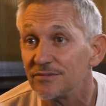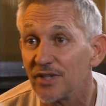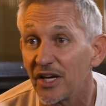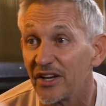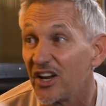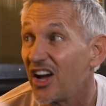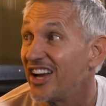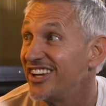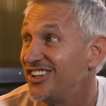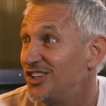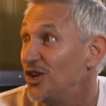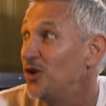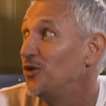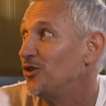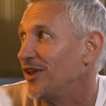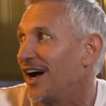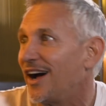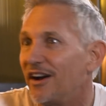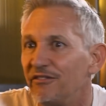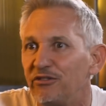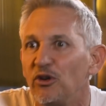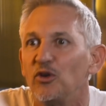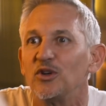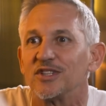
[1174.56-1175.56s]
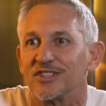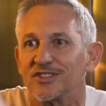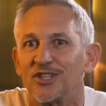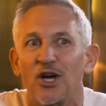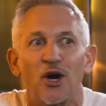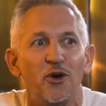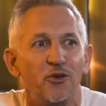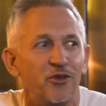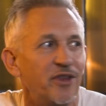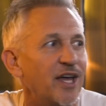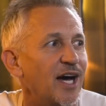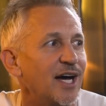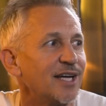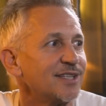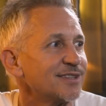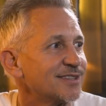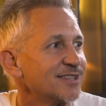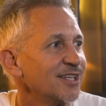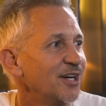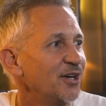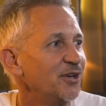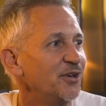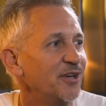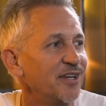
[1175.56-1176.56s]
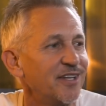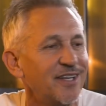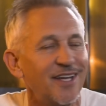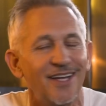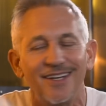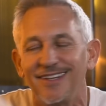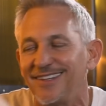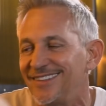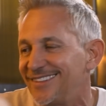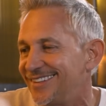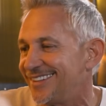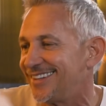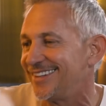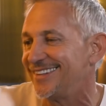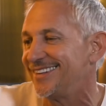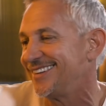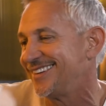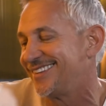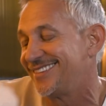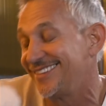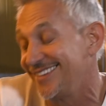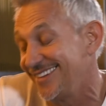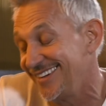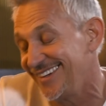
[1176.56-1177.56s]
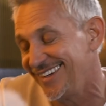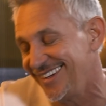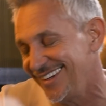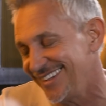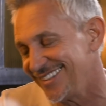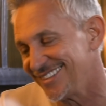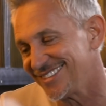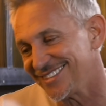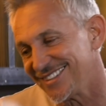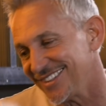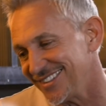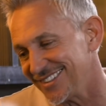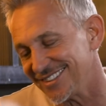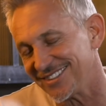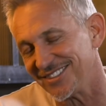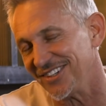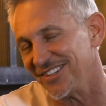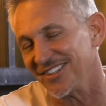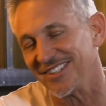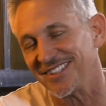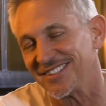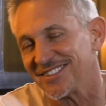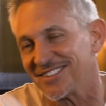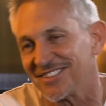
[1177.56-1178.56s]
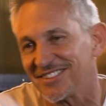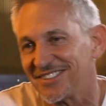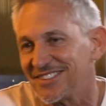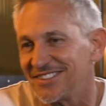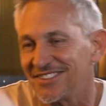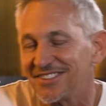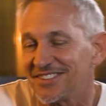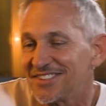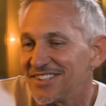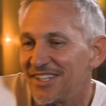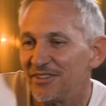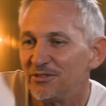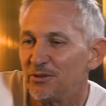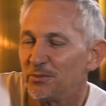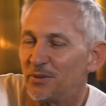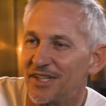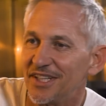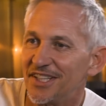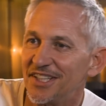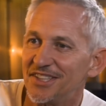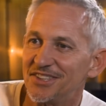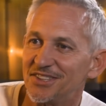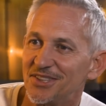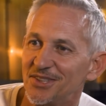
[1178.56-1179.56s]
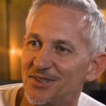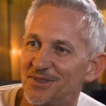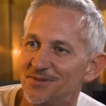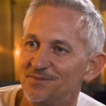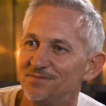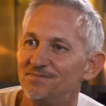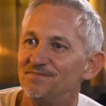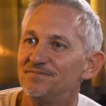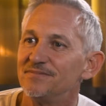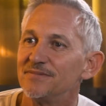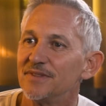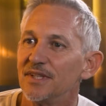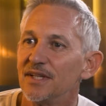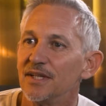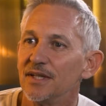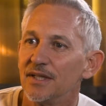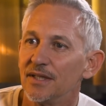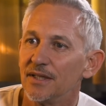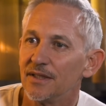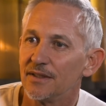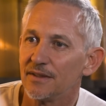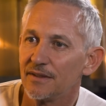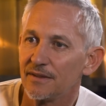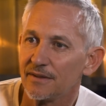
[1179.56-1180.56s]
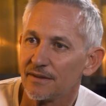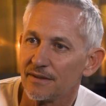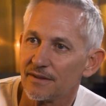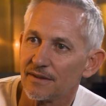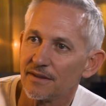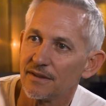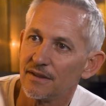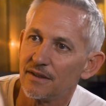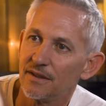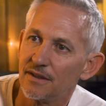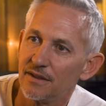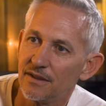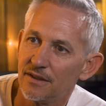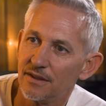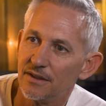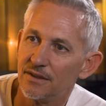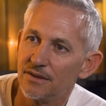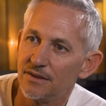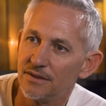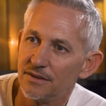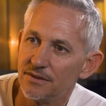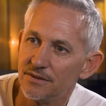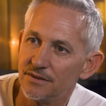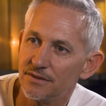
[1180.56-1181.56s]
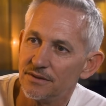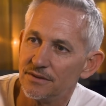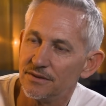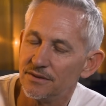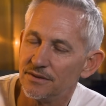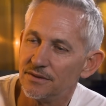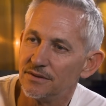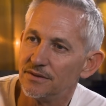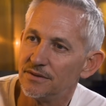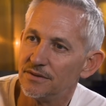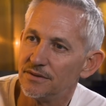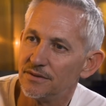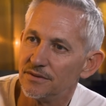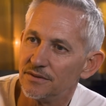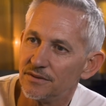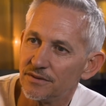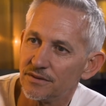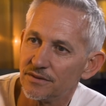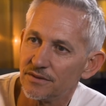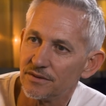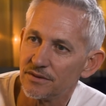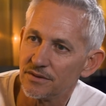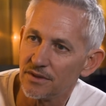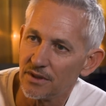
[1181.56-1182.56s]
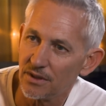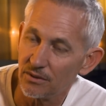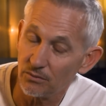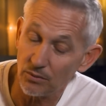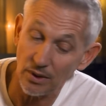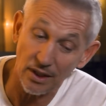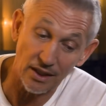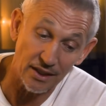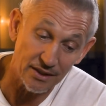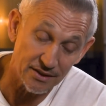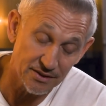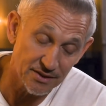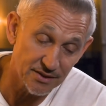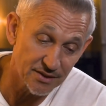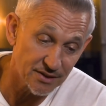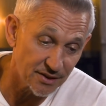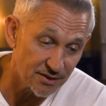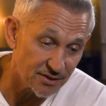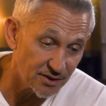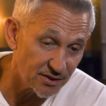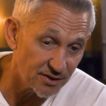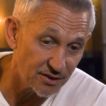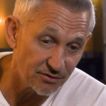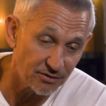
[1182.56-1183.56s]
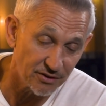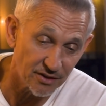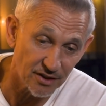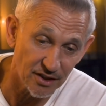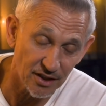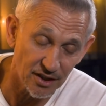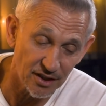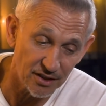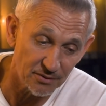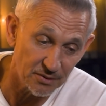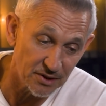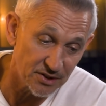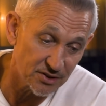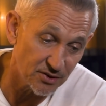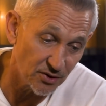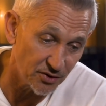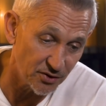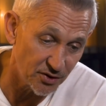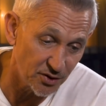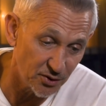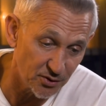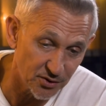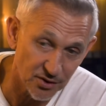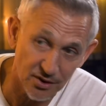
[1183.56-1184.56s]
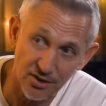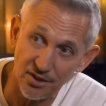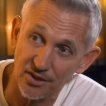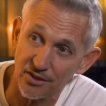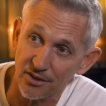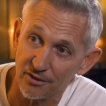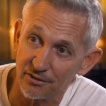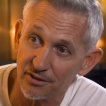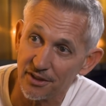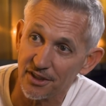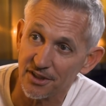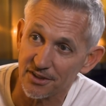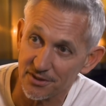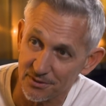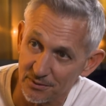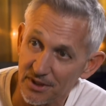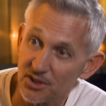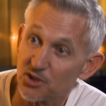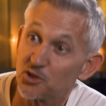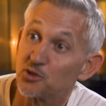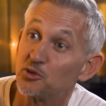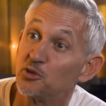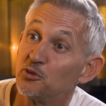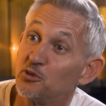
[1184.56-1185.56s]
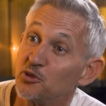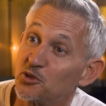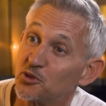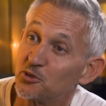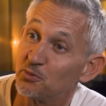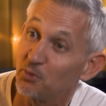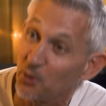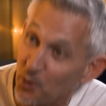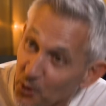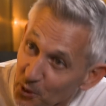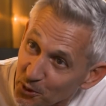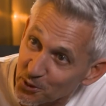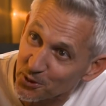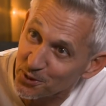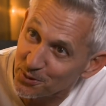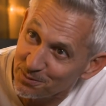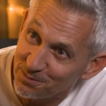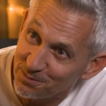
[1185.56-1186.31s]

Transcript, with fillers: and I knew that. I've always known that. So then, so it's not. It's just never been an issue. As much as football is news and current affairs for a lot of people. Um, so well, it's it's a different kind. It's not news and current affairs. Absolutely. It's sport.